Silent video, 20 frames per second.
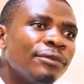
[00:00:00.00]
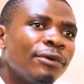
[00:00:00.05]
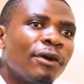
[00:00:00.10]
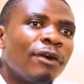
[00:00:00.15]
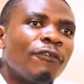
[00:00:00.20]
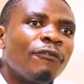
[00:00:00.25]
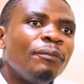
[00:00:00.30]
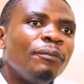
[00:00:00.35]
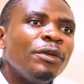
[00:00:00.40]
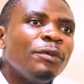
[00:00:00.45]

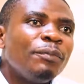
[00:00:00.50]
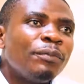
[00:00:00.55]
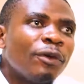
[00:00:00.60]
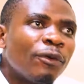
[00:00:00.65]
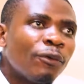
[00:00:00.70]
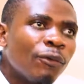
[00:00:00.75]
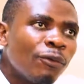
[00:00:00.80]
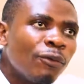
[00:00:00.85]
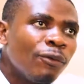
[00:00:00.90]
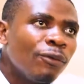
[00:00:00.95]
of
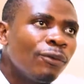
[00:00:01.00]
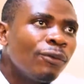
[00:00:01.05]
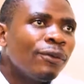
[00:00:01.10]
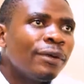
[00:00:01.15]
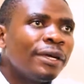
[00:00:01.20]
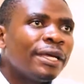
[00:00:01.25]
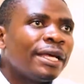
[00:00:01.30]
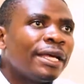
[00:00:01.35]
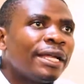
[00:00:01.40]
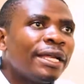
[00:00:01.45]
people who
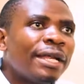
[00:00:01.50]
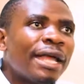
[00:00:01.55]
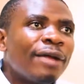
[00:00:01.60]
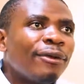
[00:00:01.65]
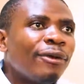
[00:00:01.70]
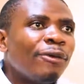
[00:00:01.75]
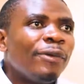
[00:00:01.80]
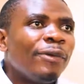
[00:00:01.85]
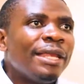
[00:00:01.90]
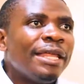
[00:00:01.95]
they are
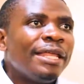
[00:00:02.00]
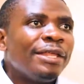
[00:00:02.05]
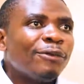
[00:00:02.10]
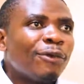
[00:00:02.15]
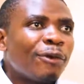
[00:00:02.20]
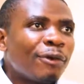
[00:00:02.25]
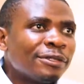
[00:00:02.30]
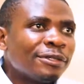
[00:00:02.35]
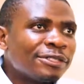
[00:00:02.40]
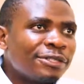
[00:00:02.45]
not willing to
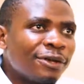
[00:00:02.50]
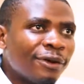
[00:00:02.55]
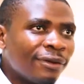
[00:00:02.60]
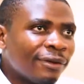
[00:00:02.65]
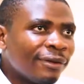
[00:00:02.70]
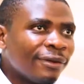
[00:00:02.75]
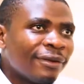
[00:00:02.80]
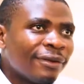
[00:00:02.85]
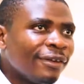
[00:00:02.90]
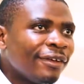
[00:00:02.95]

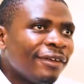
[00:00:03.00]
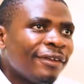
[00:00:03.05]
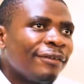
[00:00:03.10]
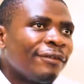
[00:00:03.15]
consult.